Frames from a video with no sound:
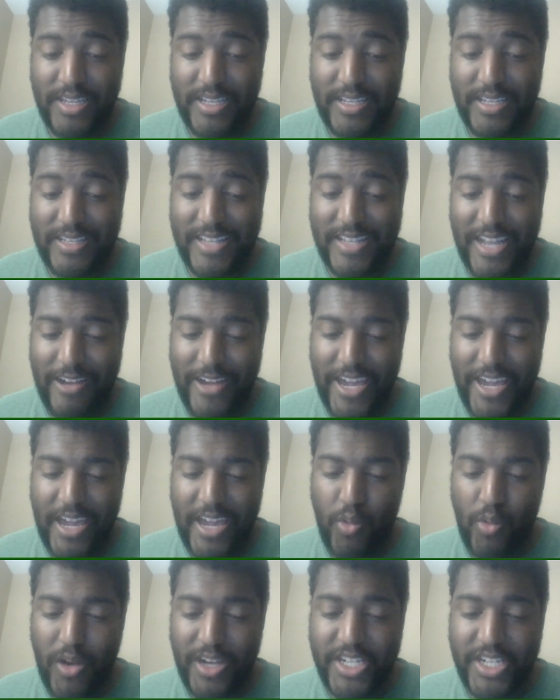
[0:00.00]
is now
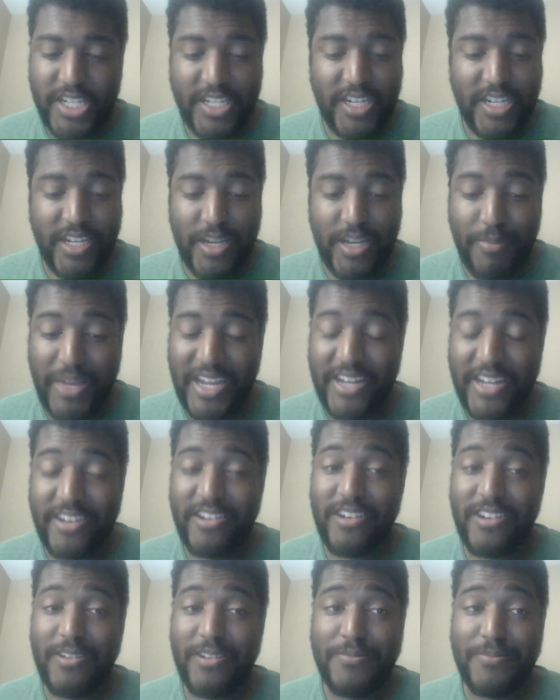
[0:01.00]
a Washington
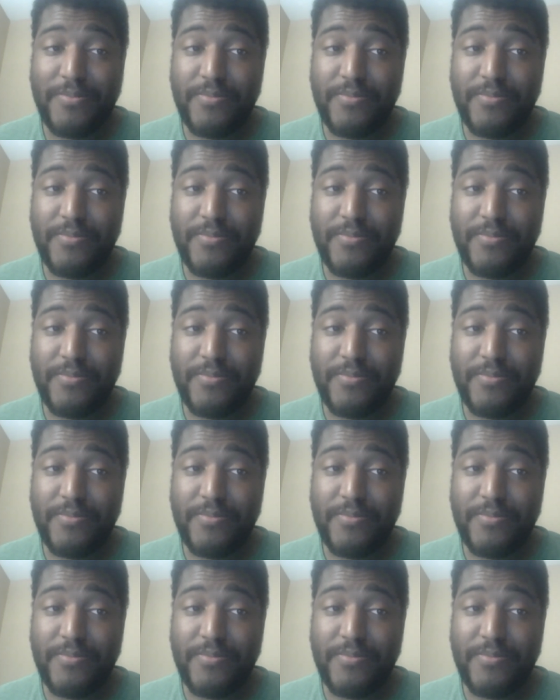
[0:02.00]
commander.